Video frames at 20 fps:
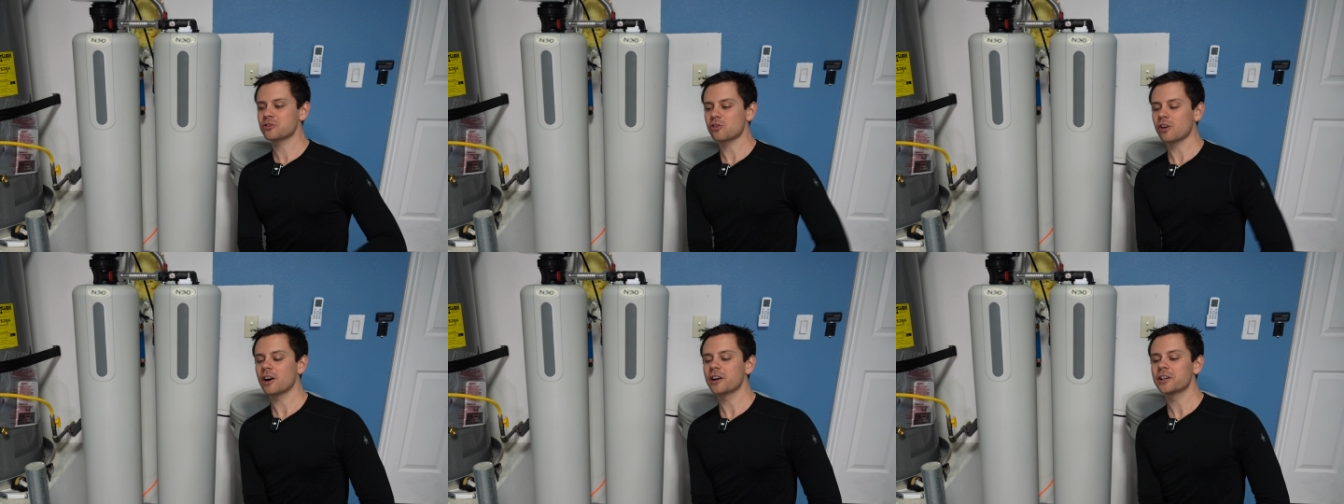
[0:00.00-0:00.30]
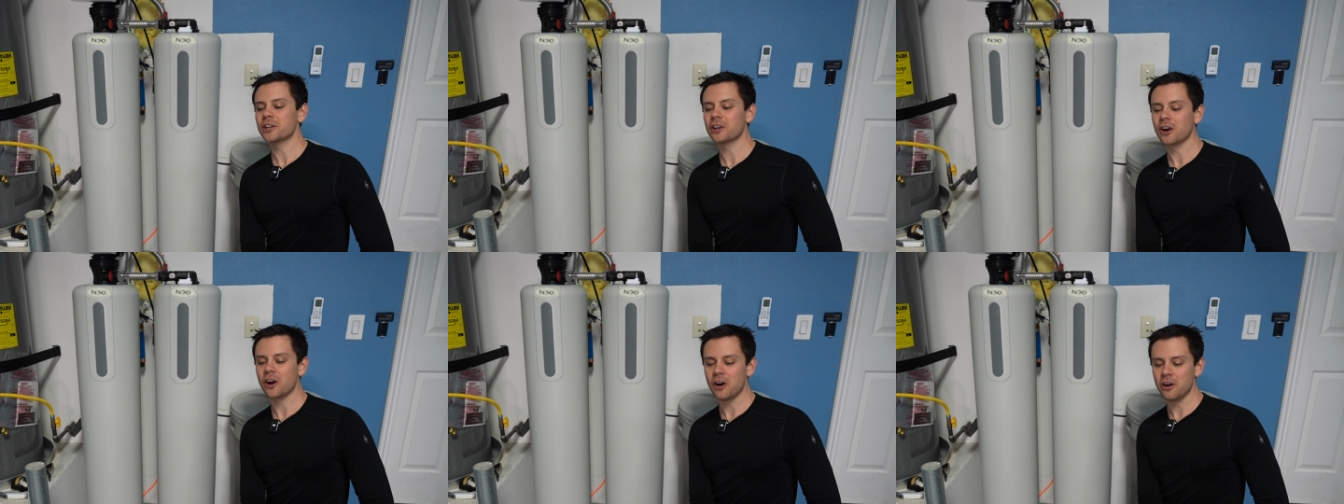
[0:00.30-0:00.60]
draw
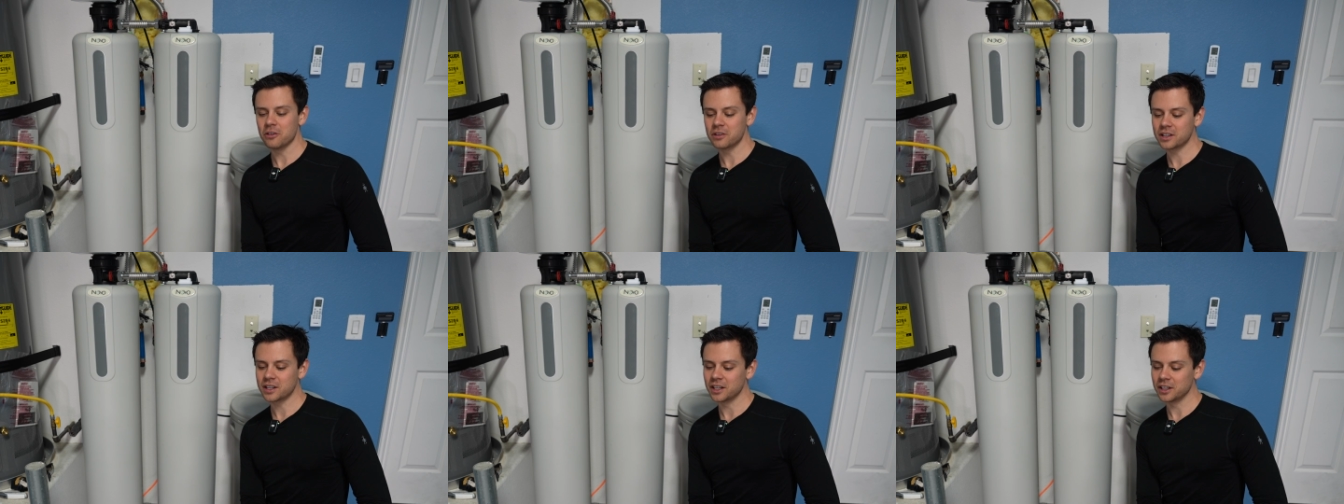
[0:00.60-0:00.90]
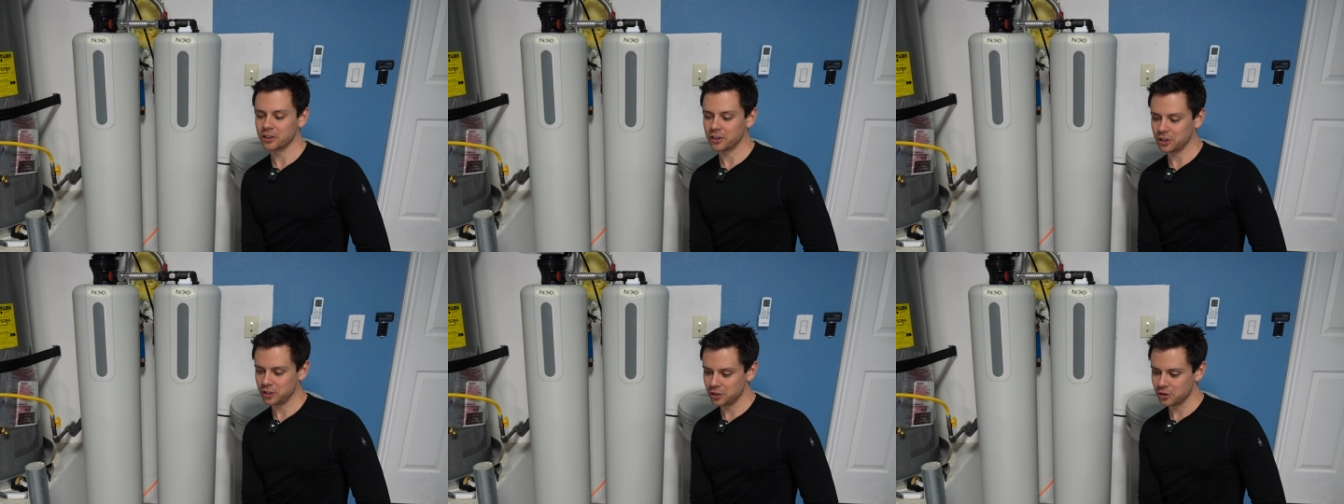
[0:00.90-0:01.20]
your own
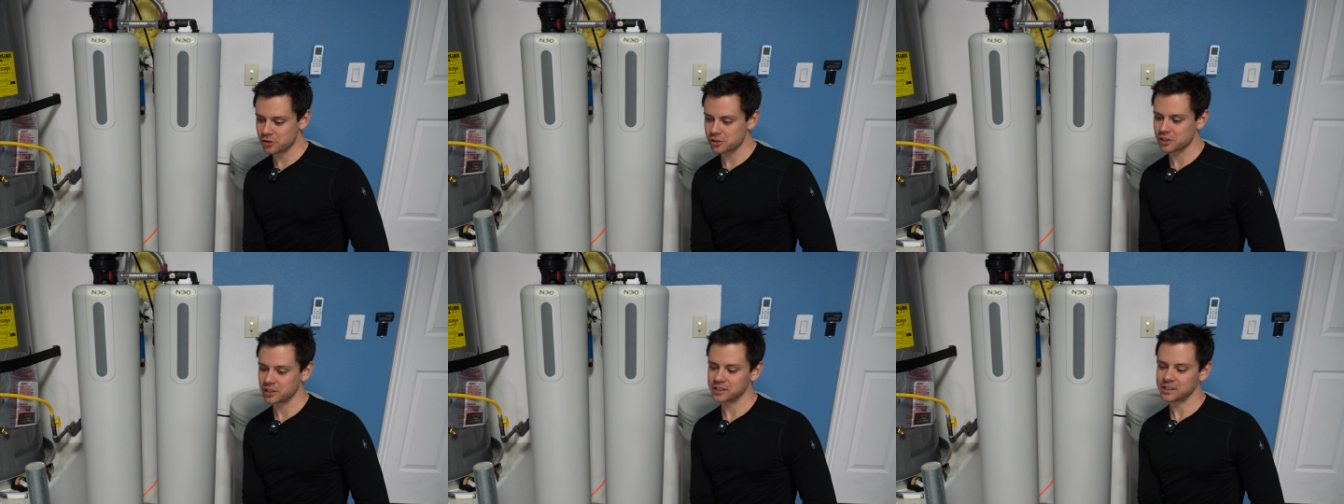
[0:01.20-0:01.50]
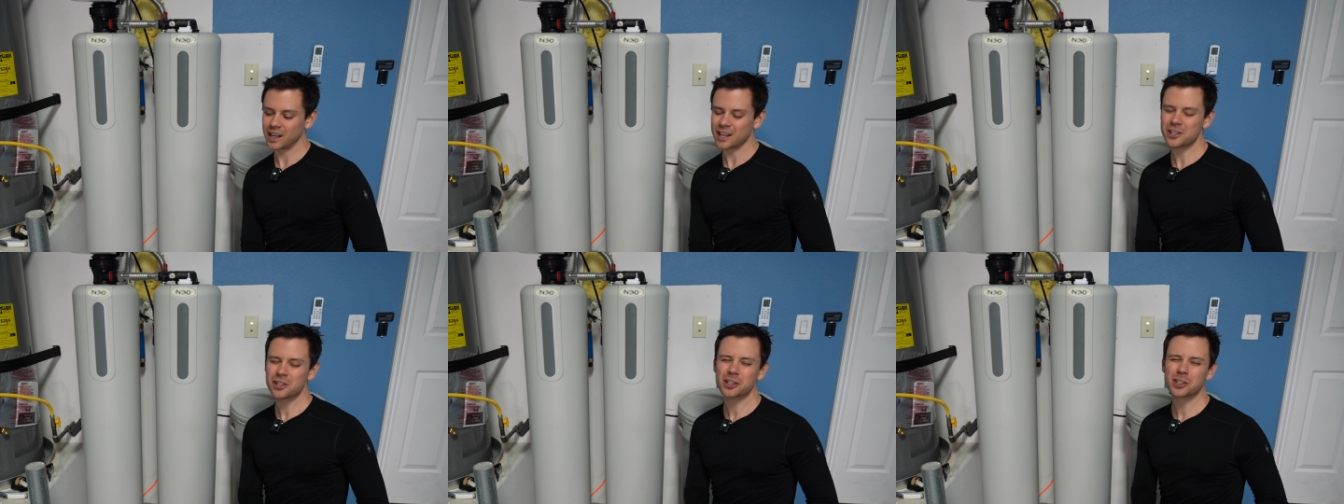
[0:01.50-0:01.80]
conclusions.
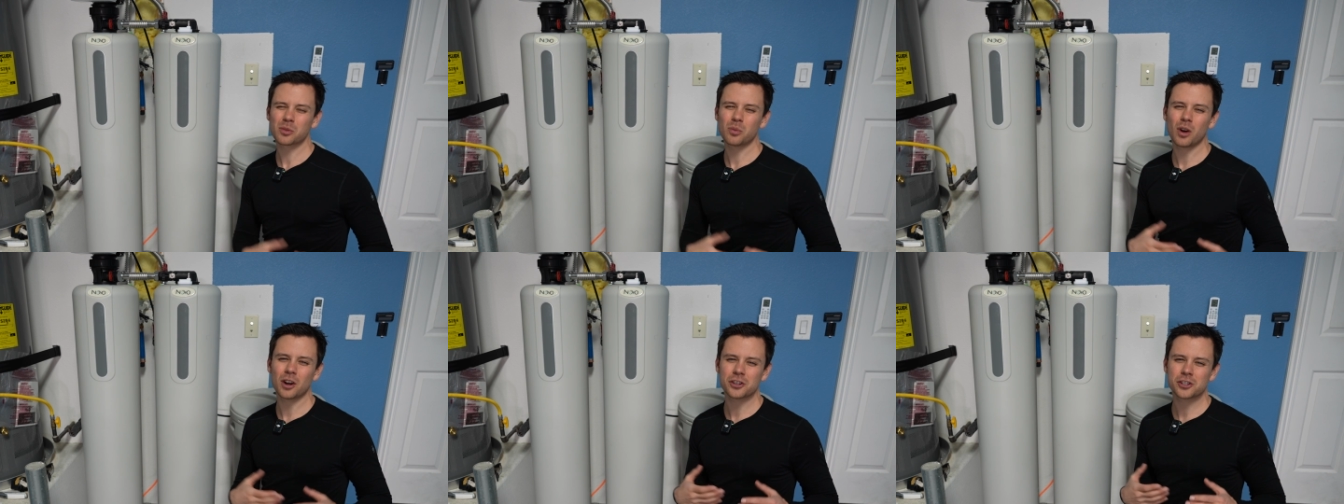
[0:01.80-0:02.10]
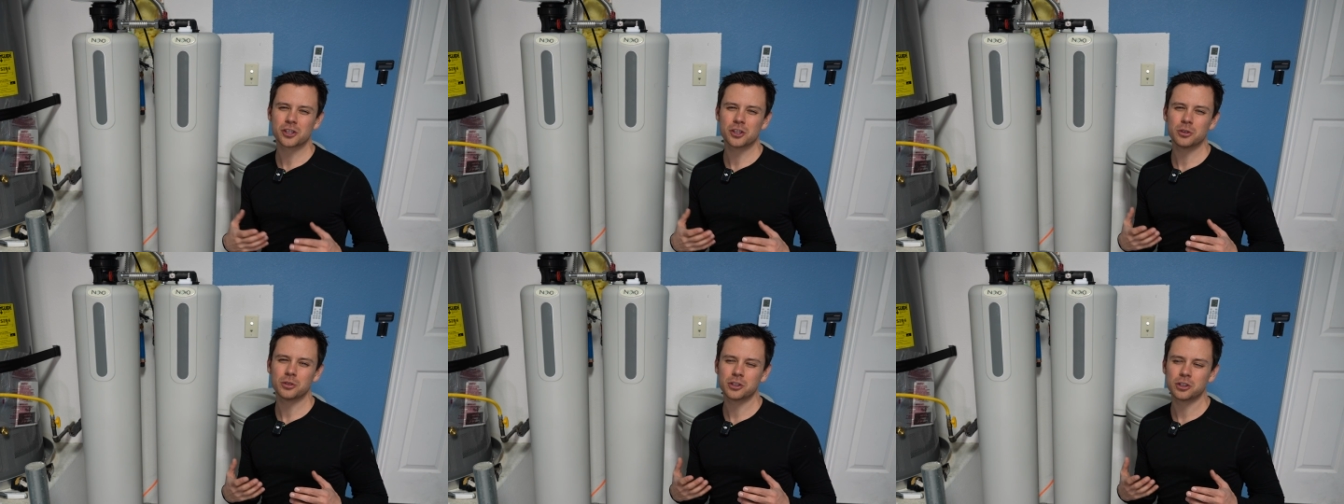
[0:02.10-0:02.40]
I just
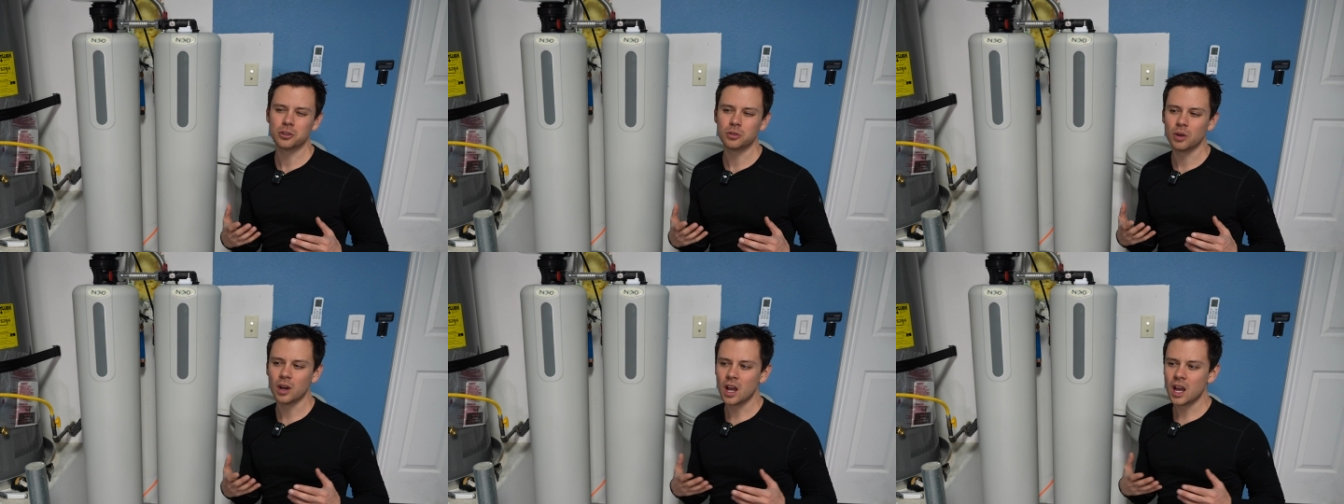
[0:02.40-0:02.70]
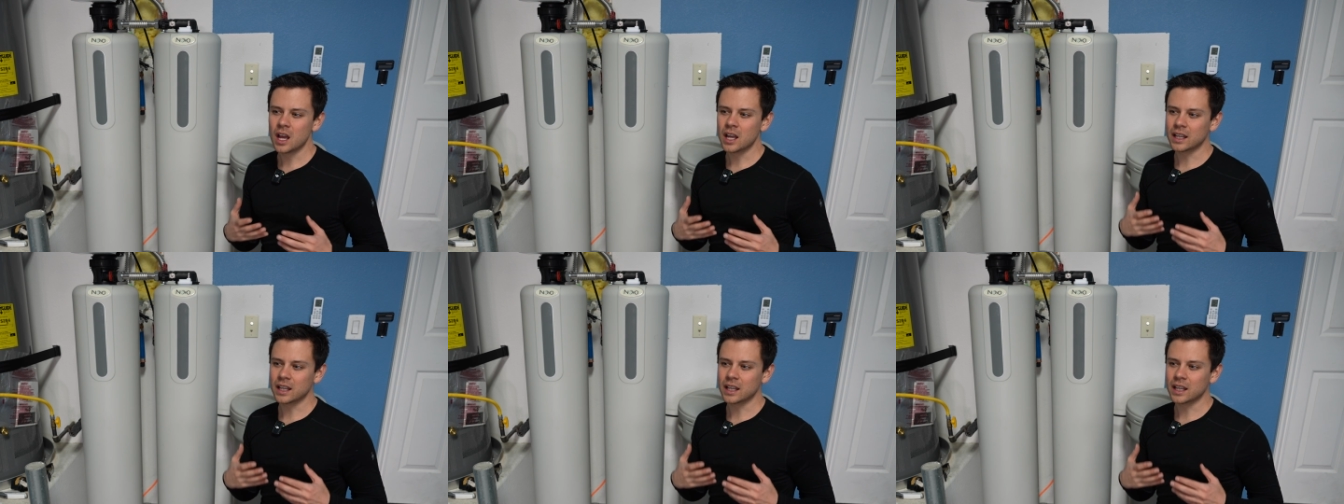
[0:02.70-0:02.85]
want you to